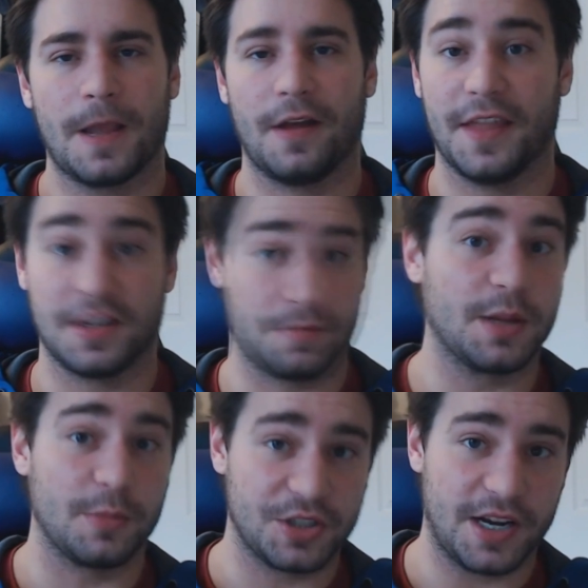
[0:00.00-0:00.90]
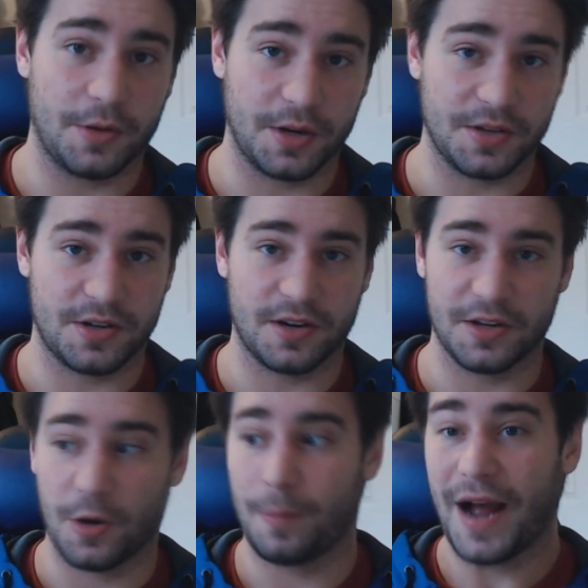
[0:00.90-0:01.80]
That's pretty much how it all
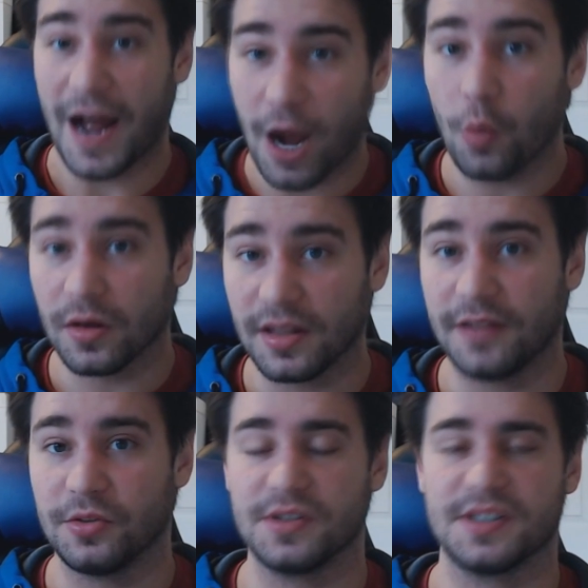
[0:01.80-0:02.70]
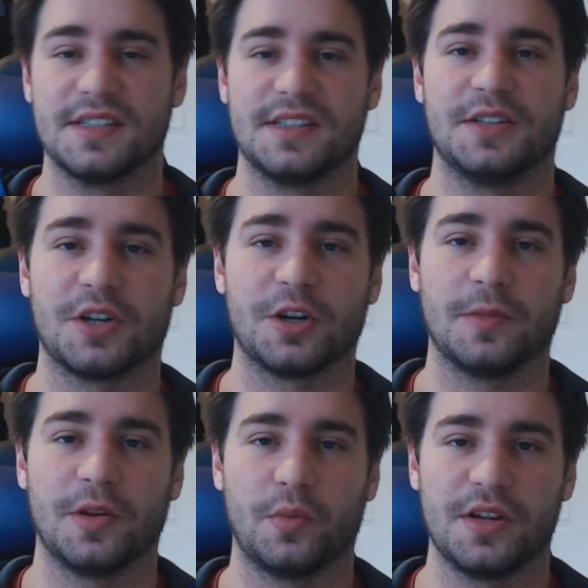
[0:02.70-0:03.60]
started. Power levels is the term
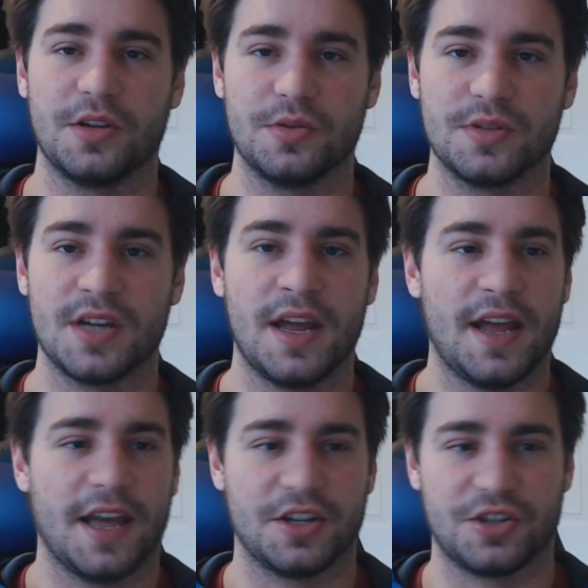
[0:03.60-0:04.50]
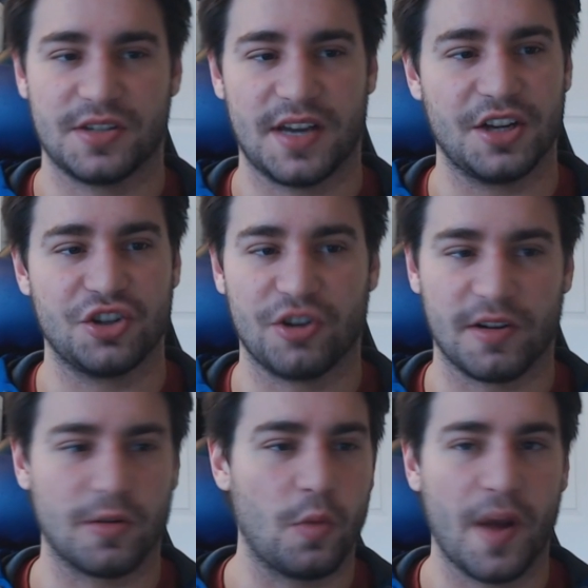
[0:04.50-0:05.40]
that we use as just a
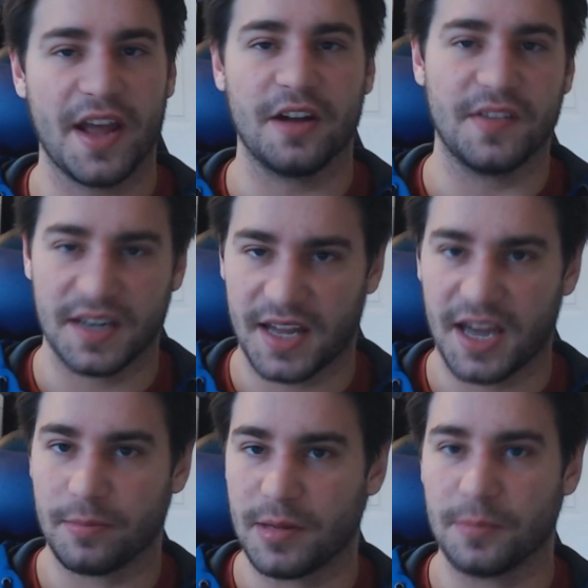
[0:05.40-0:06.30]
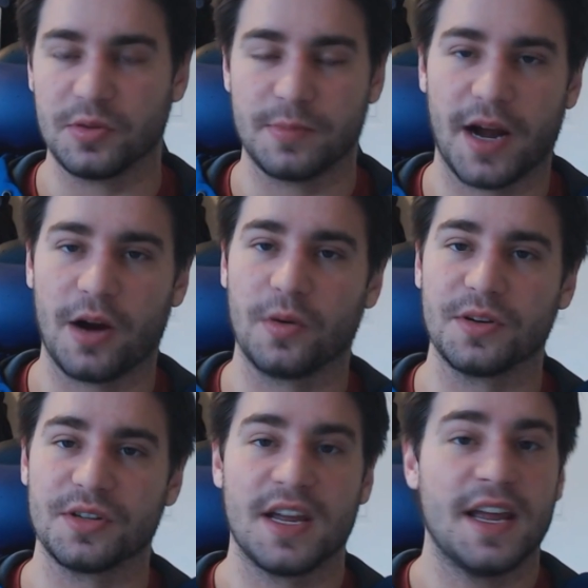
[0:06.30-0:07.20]
general way of indicating people's
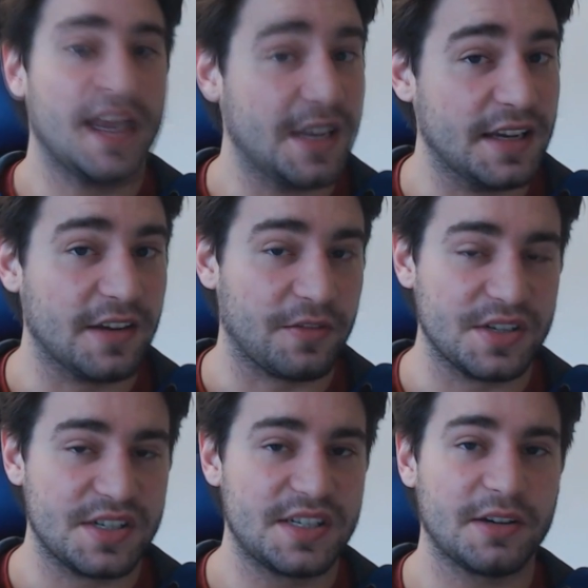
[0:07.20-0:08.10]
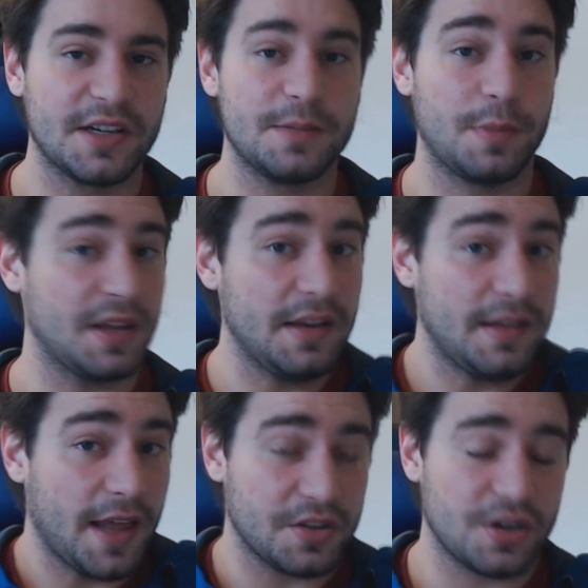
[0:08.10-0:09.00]
powers in different series, but
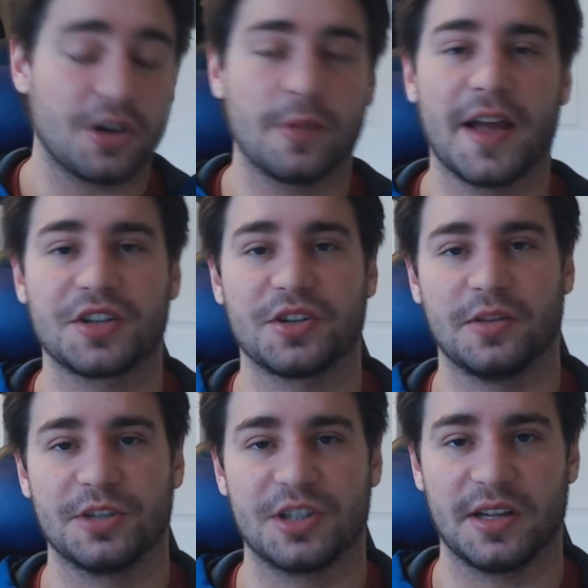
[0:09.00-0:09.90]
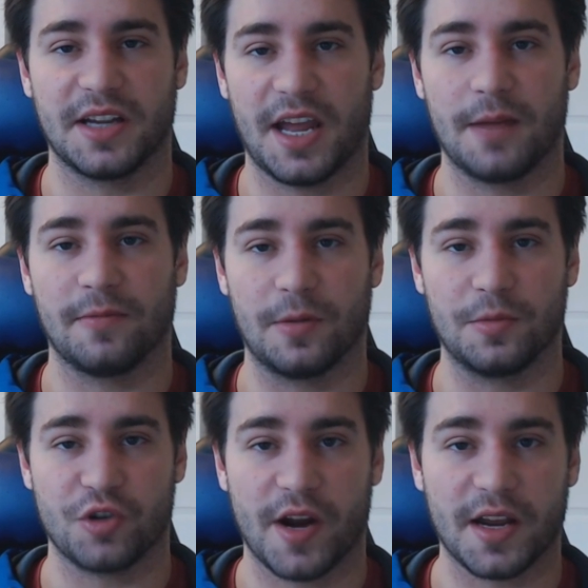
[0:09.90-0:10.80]
that term actually originally came from
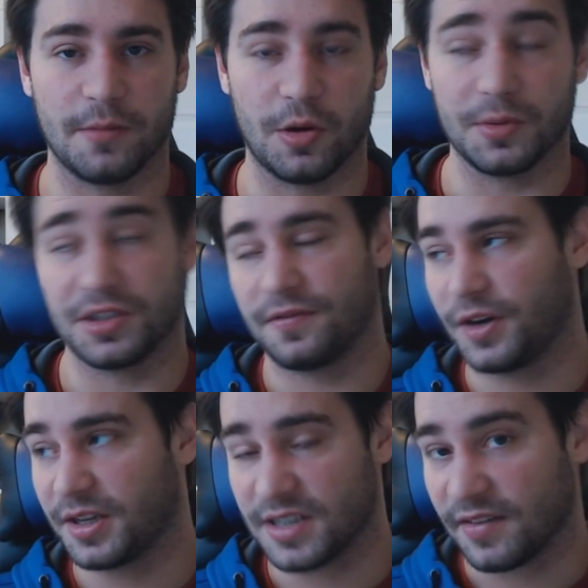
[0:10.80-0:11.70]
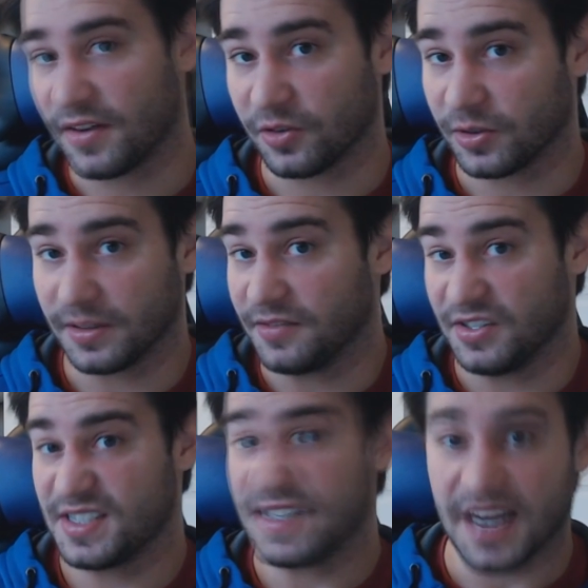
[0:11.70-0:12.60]
Dragon Ball, which is funny because I've never even
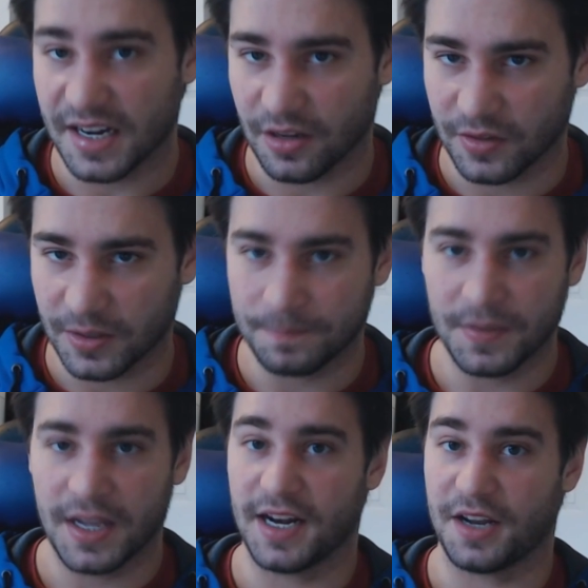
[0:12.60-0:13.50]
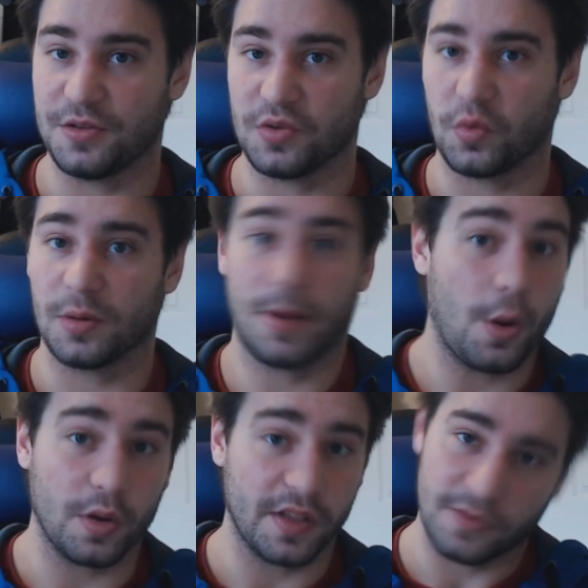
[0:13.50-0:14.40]
seen any of it, and I use the word
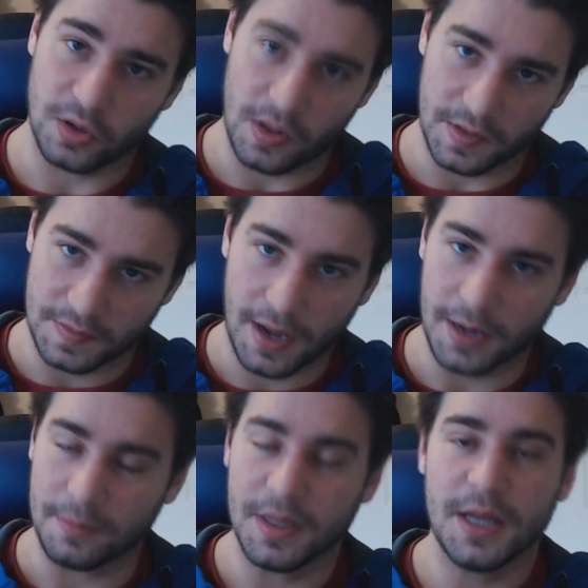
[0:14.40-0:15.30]
power level all the time.